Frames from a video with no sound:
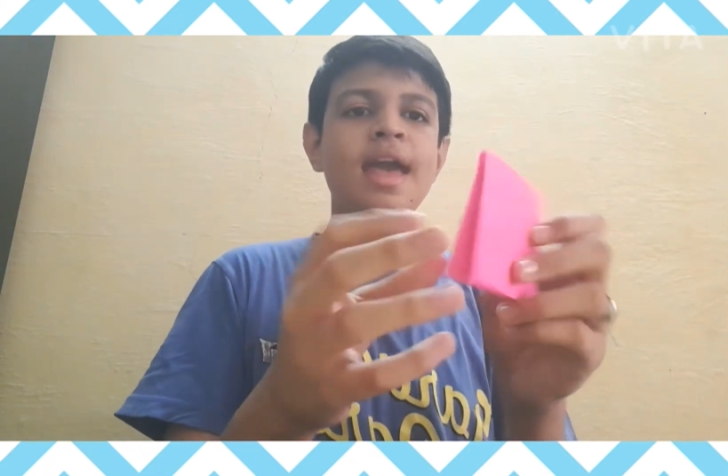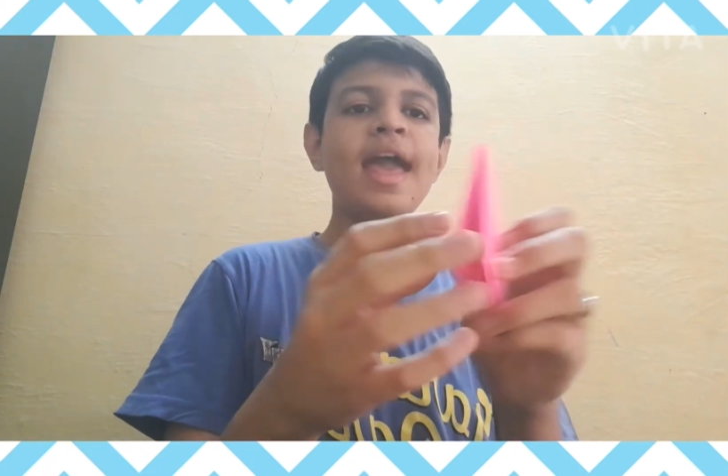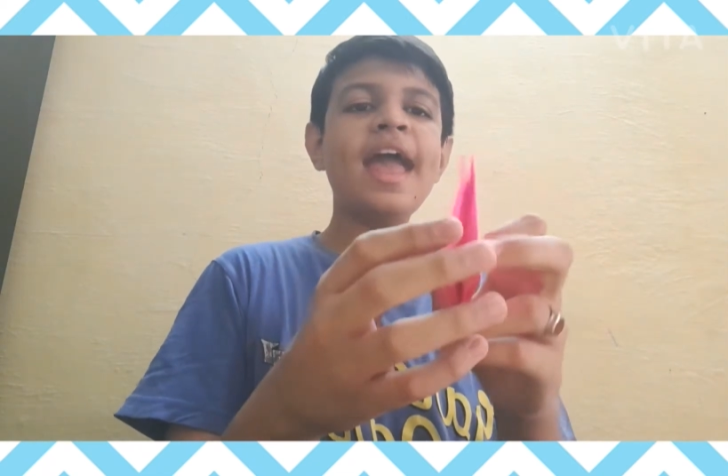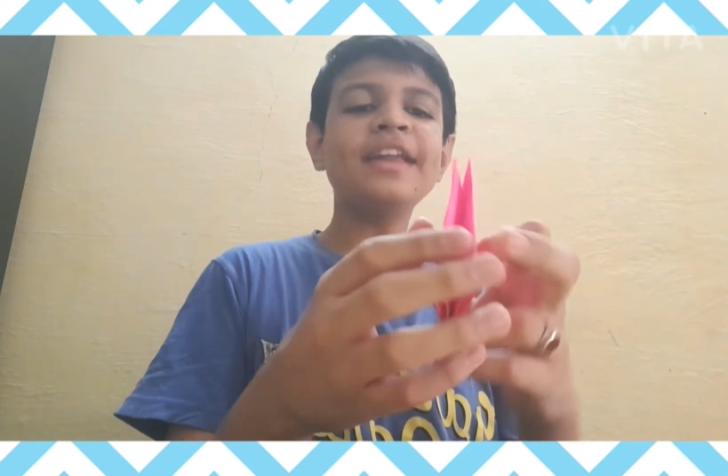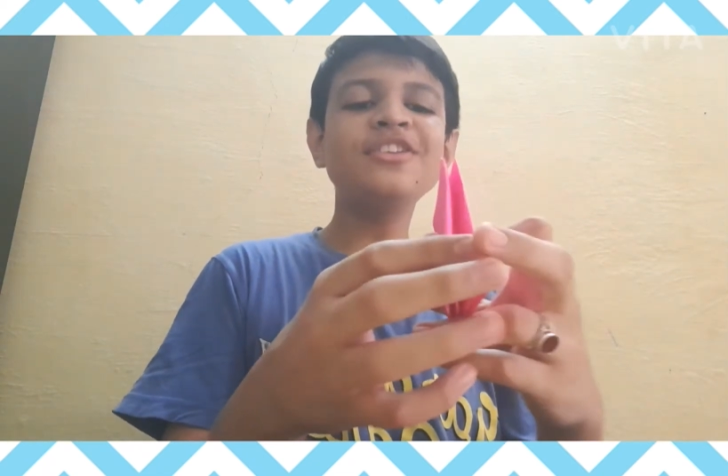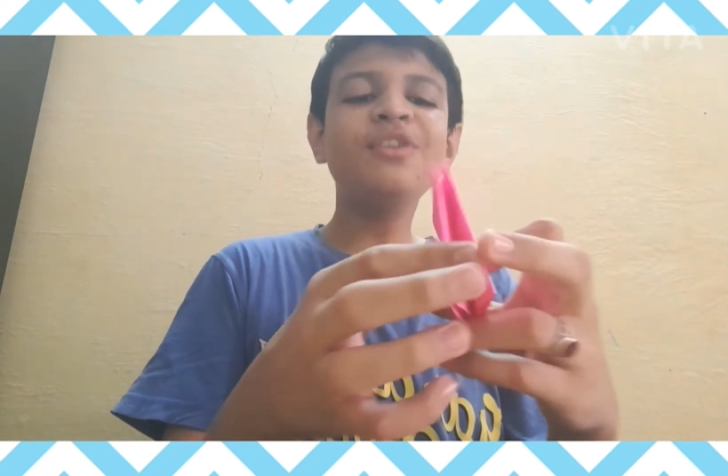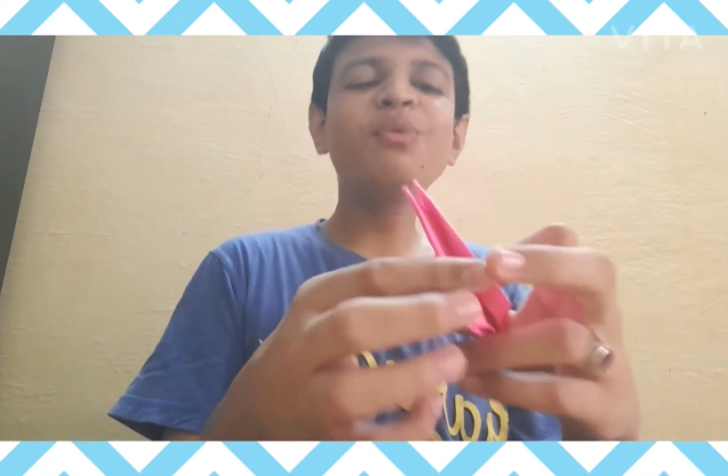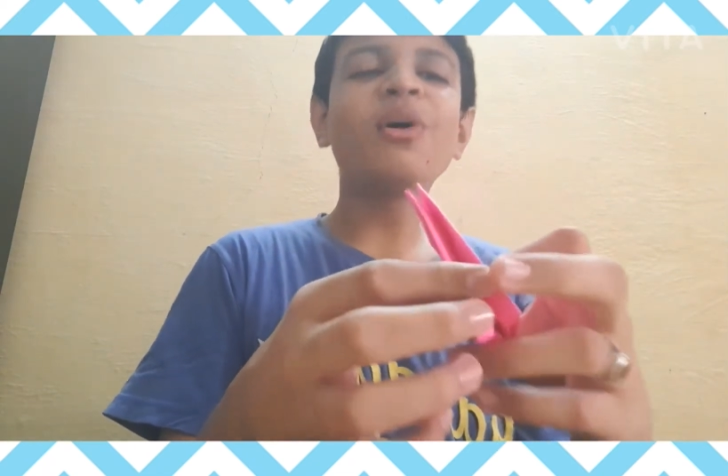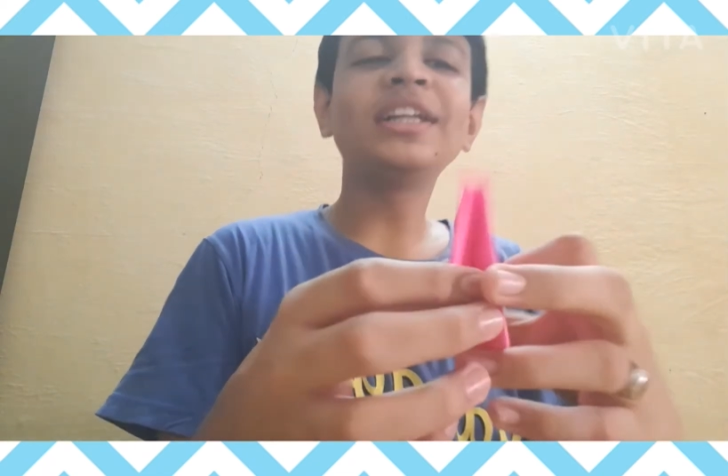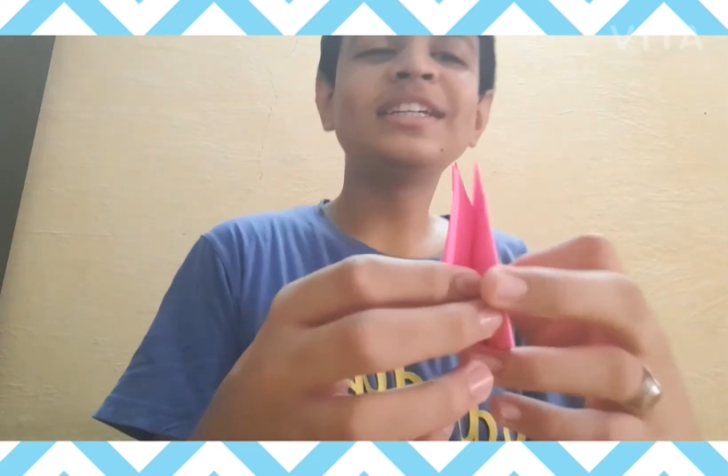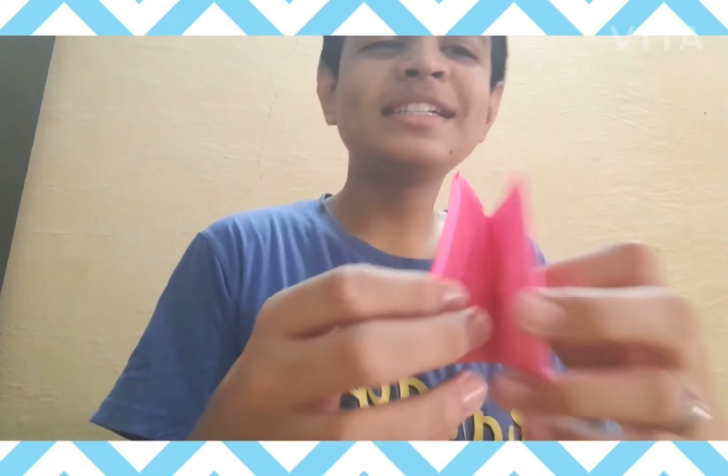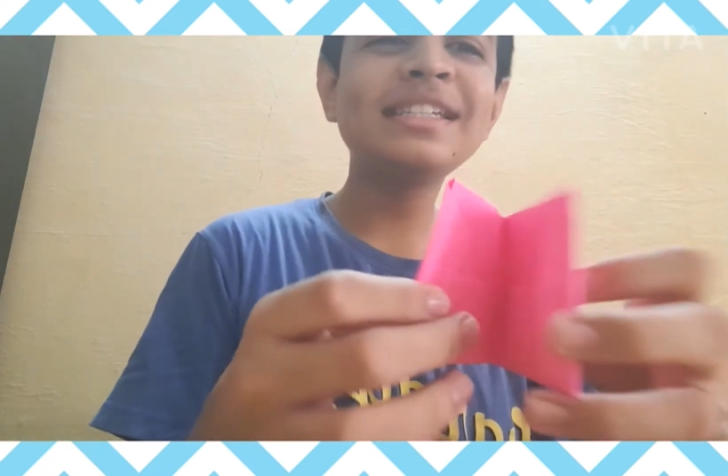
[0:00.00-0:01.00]
and your
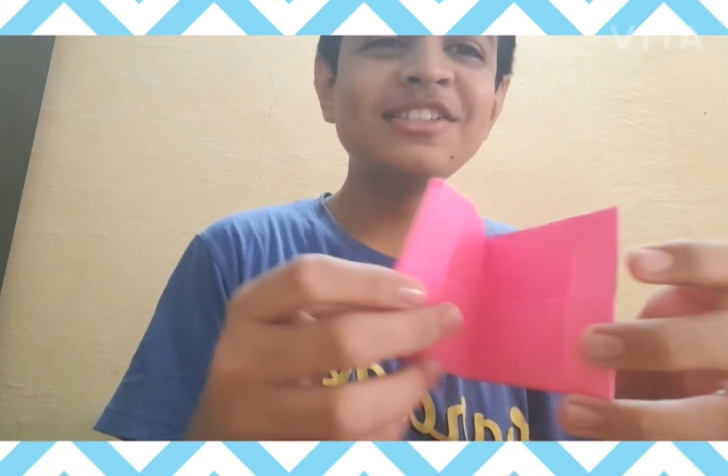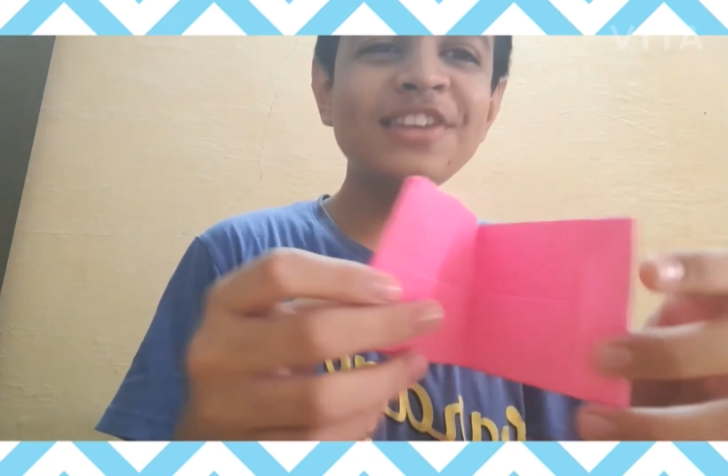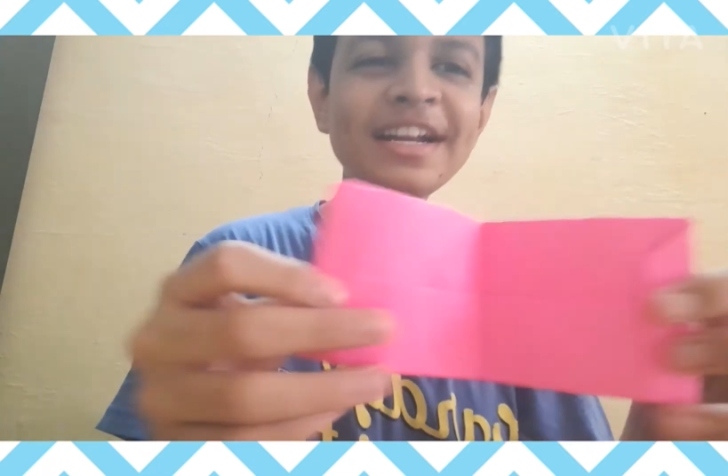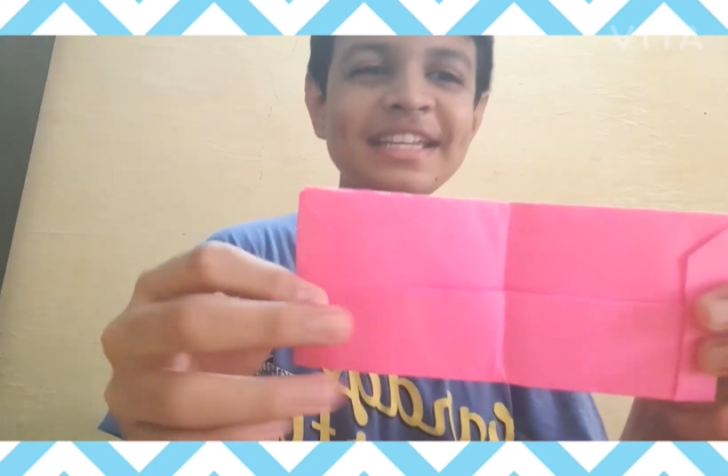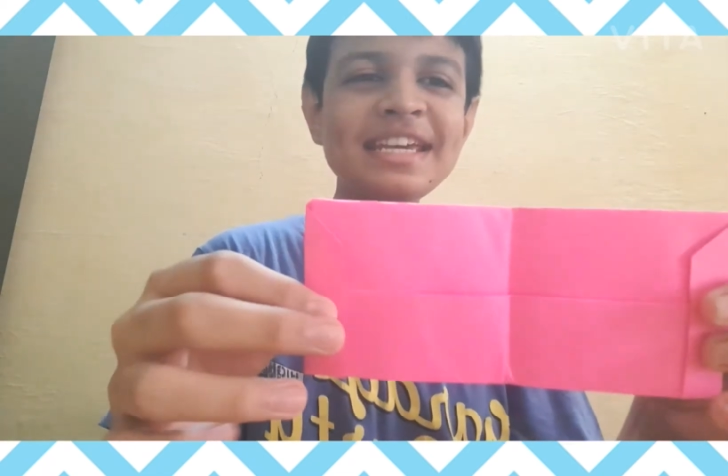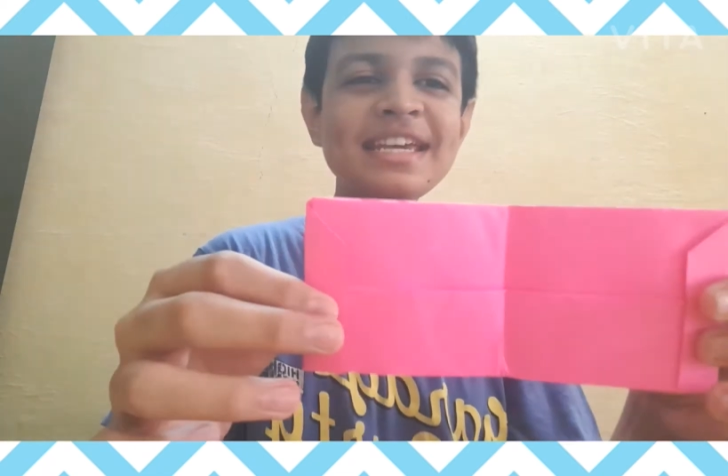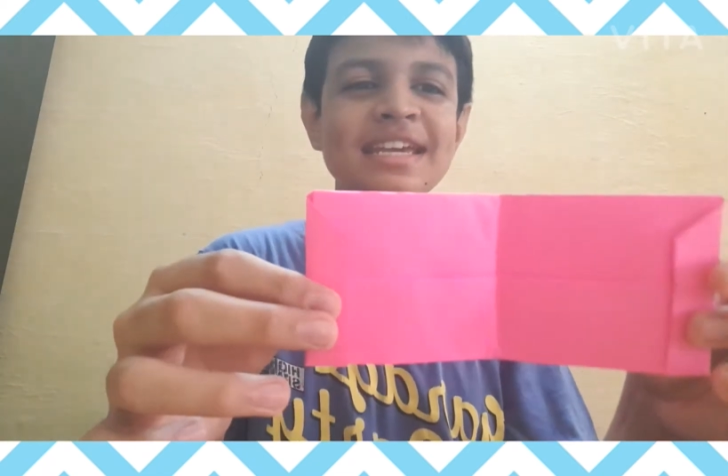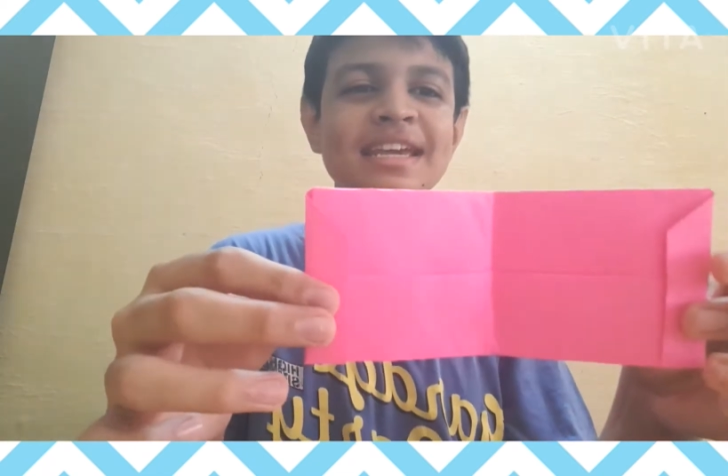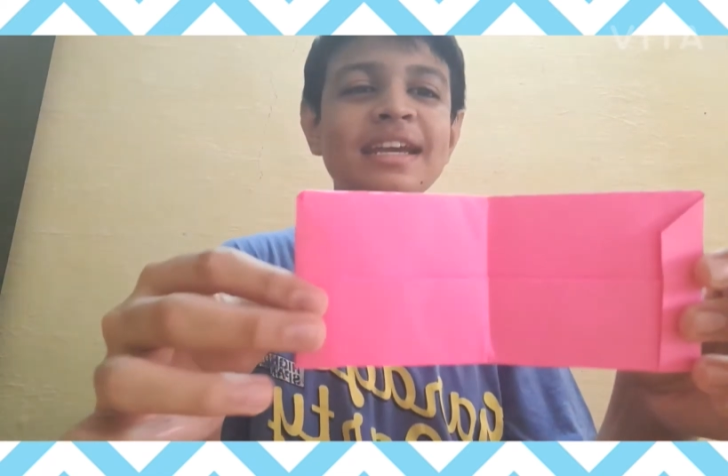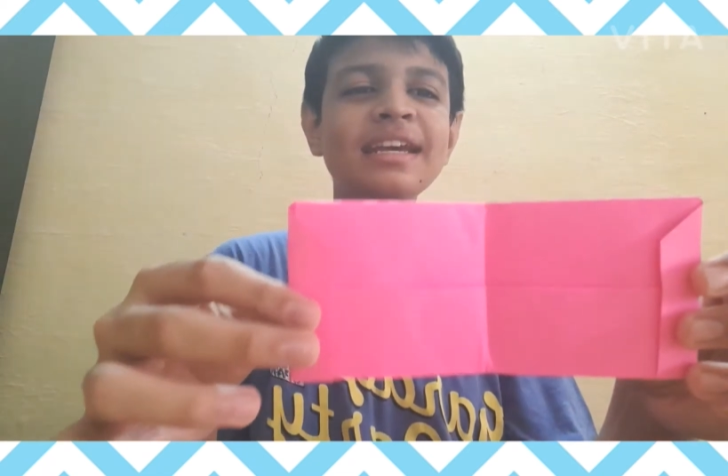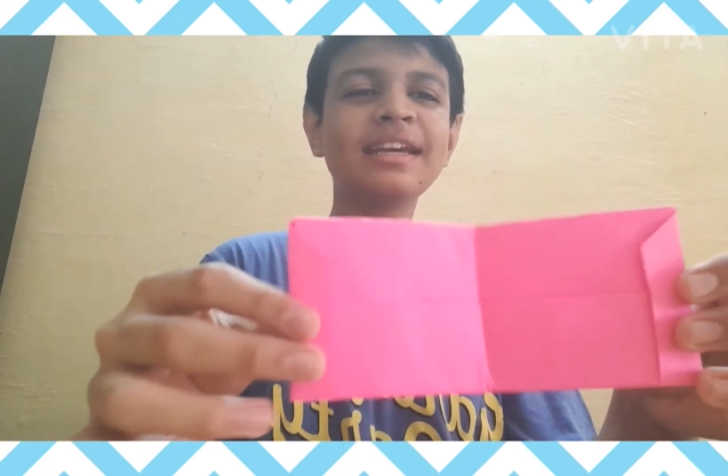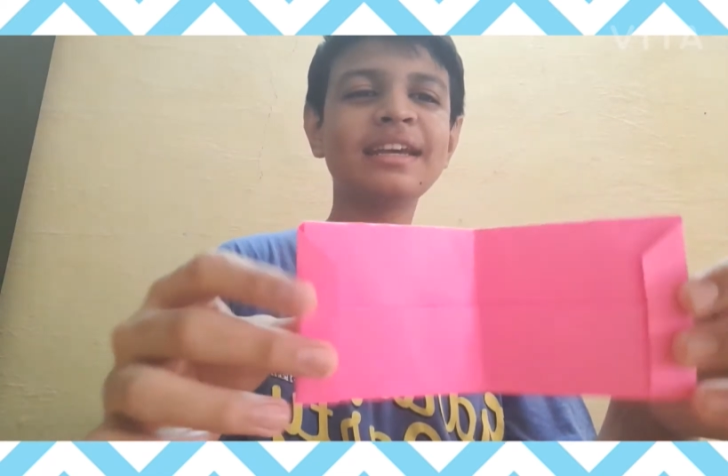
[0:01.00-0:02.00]
wallet is ready.